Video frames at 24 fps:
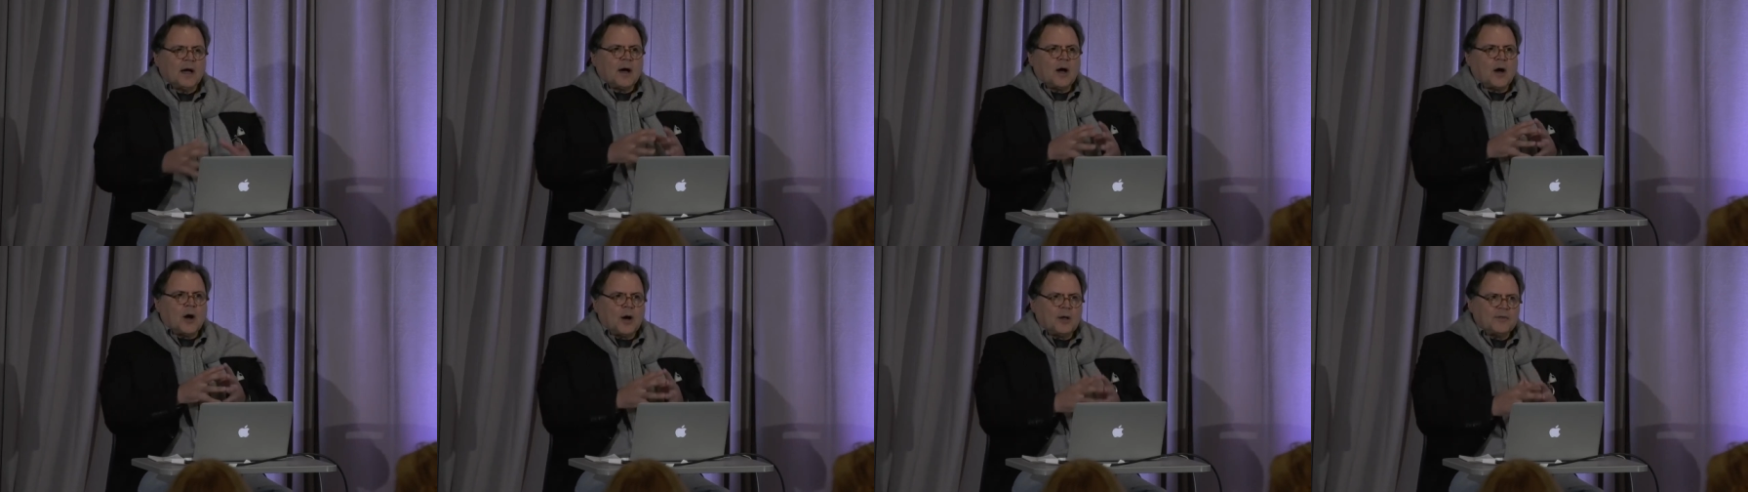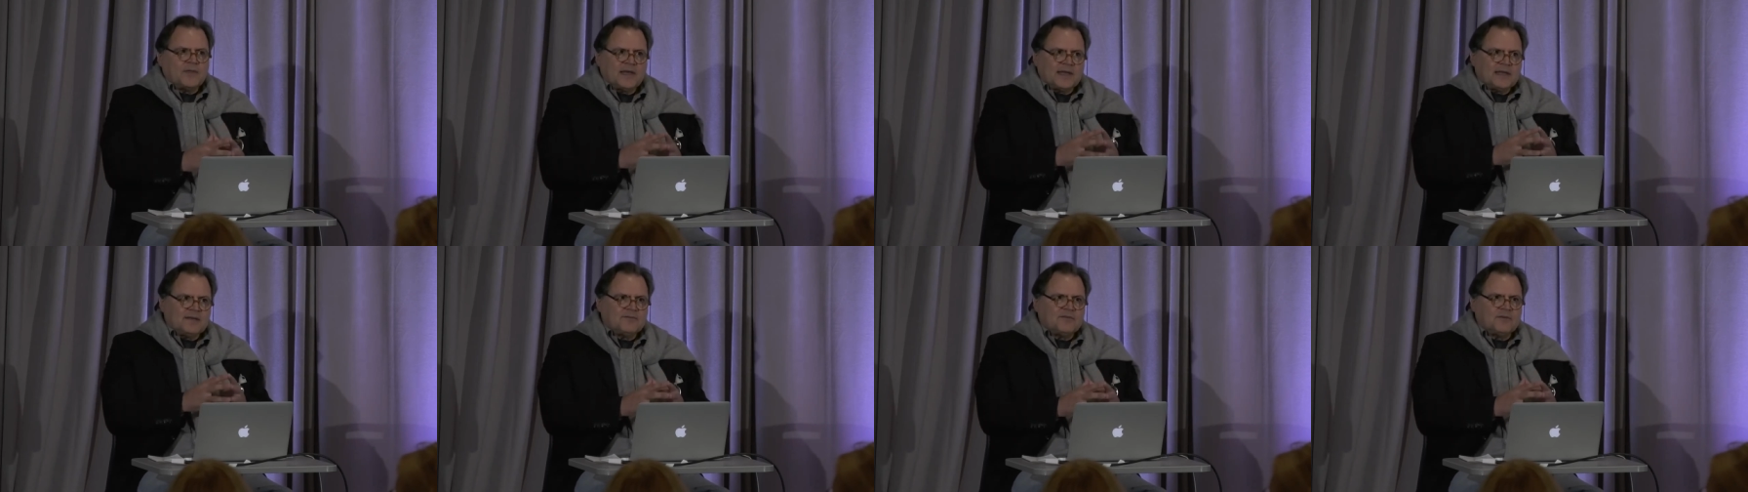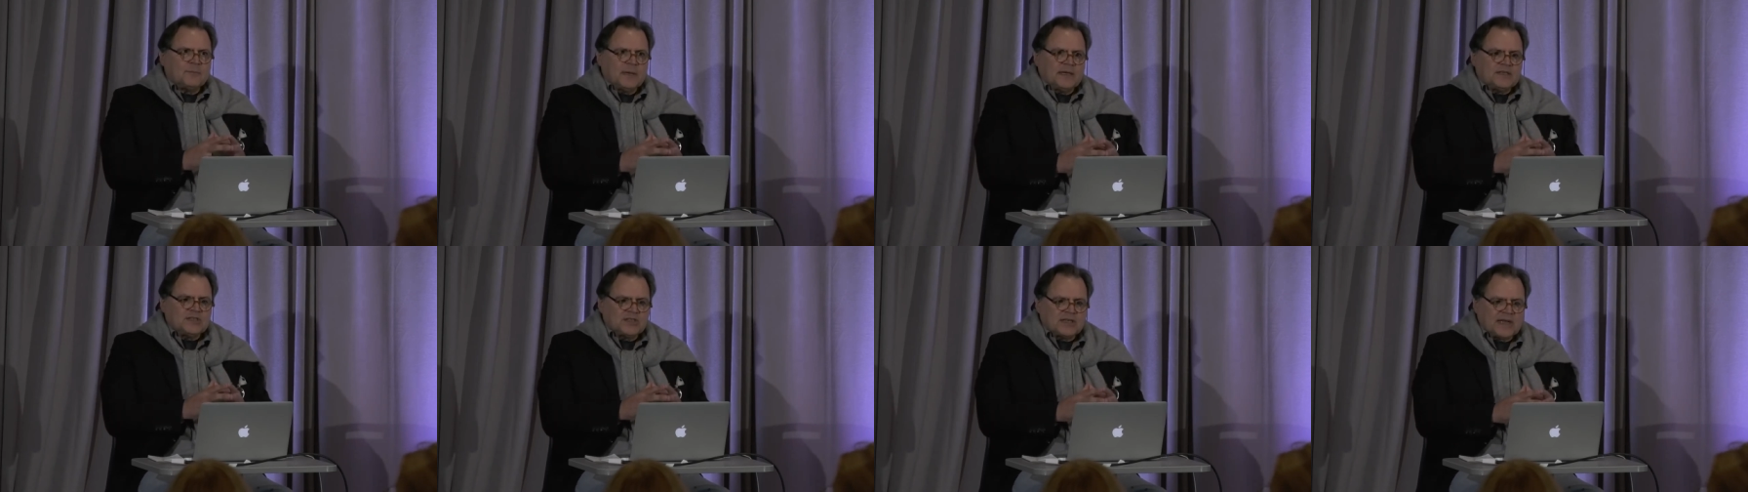All that
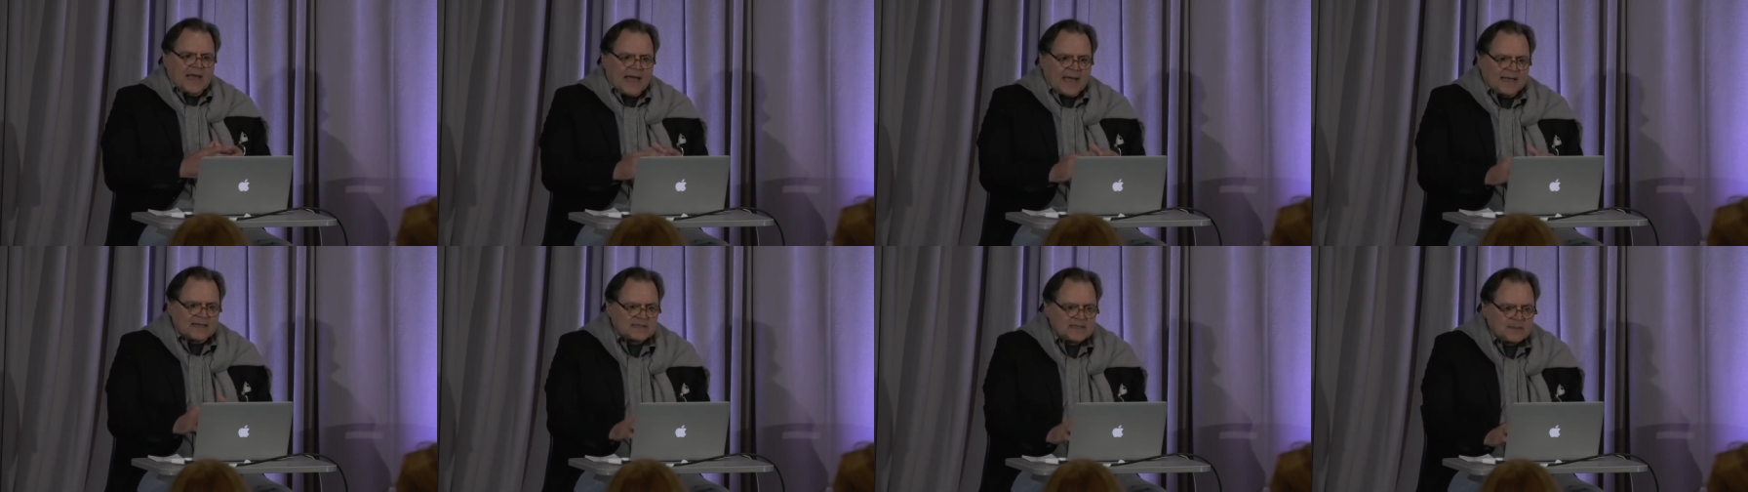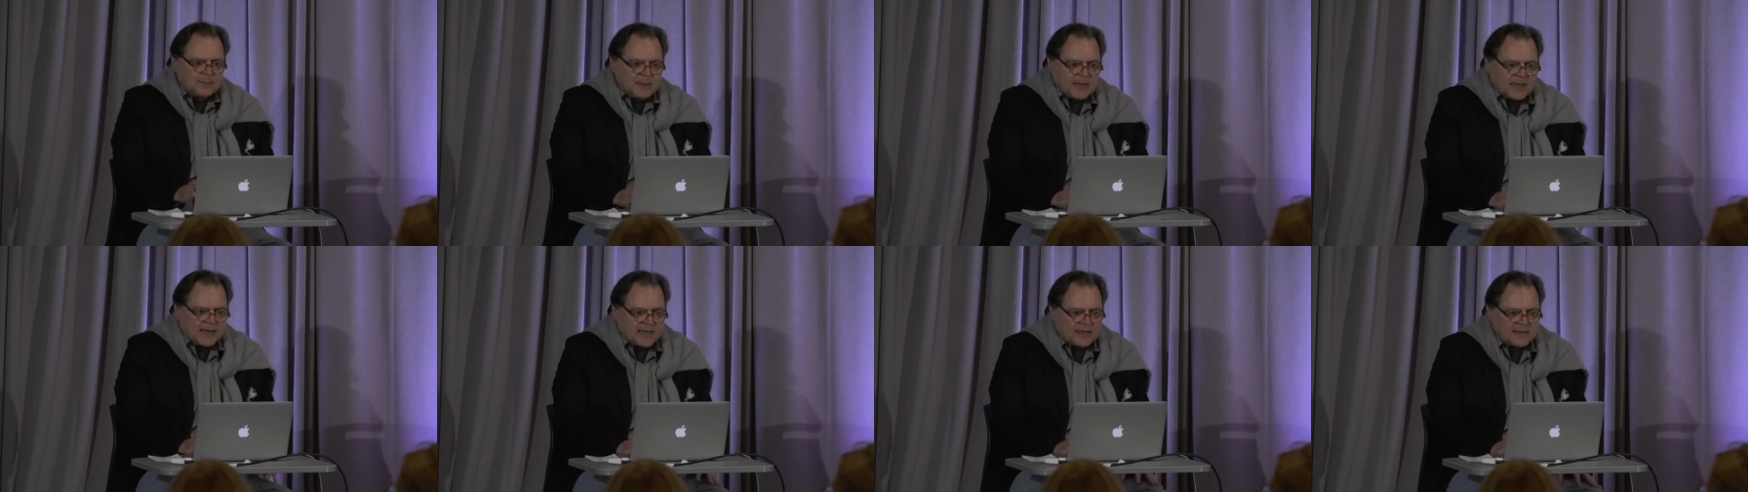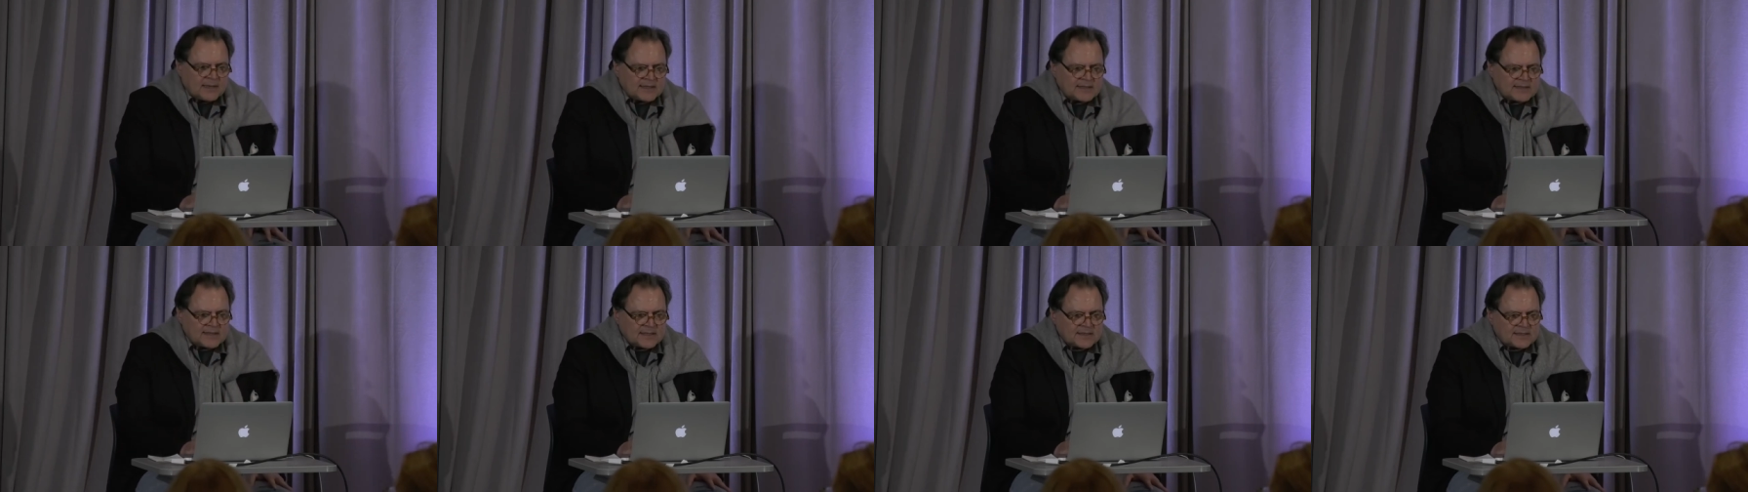information has to be
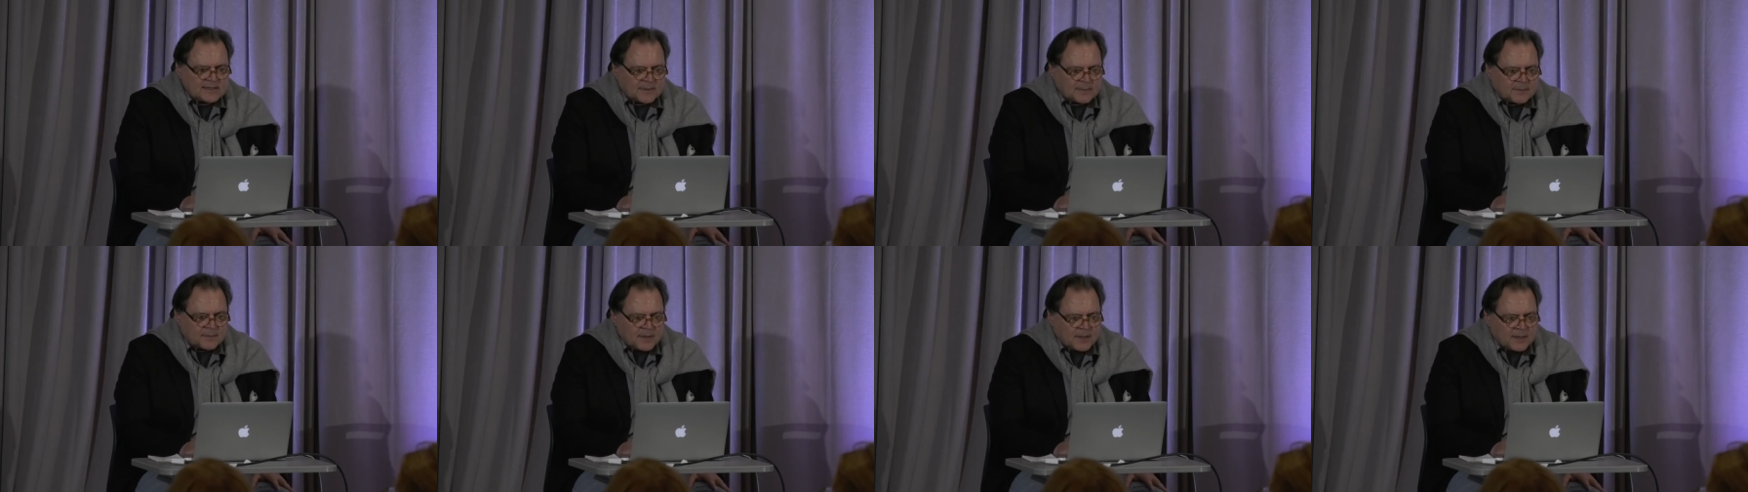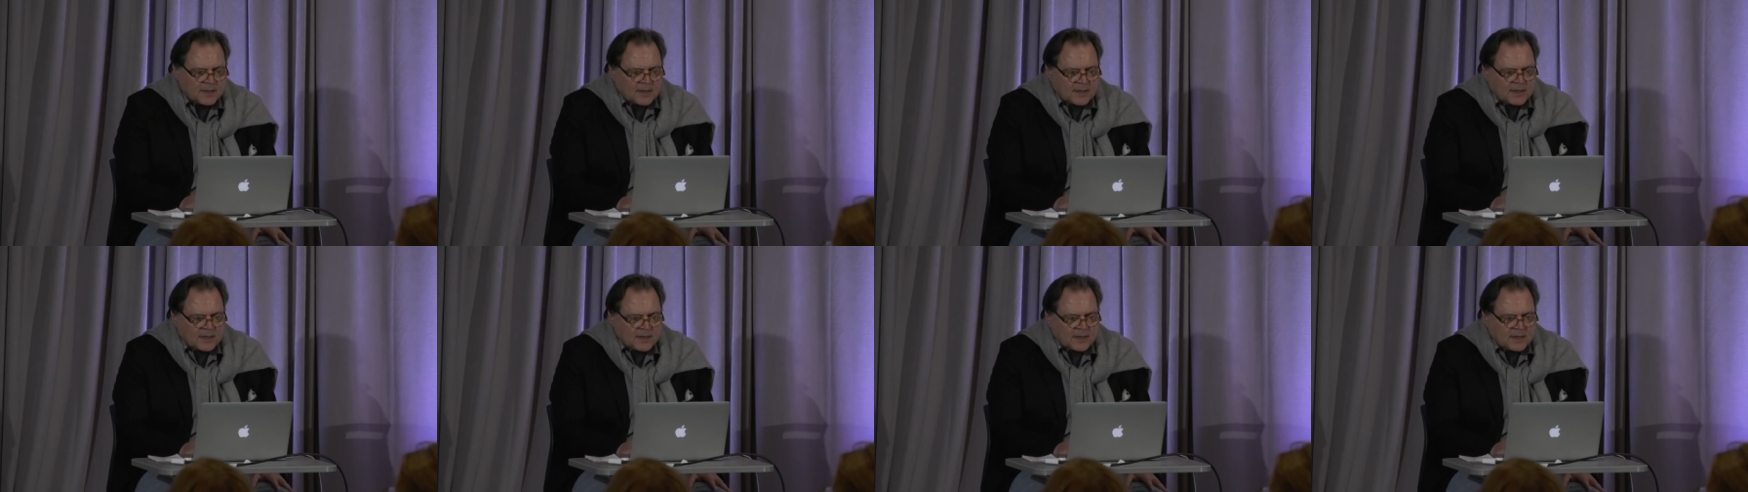in the system.